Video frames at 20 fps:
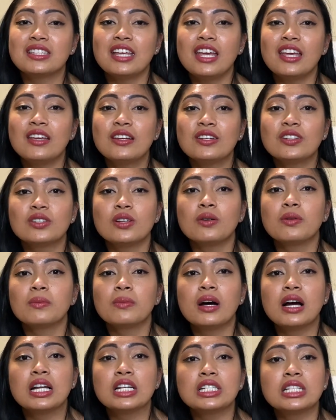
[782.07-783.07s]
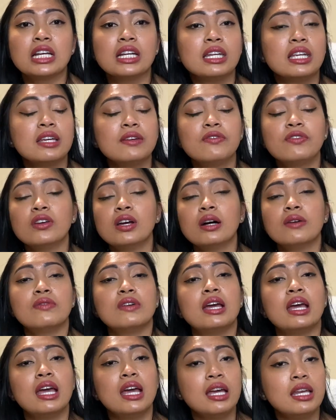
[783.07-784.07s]
Thank you so much. And if you have
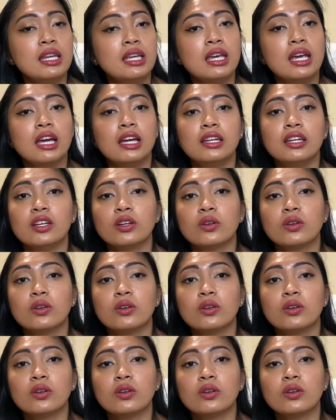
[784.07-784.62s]
any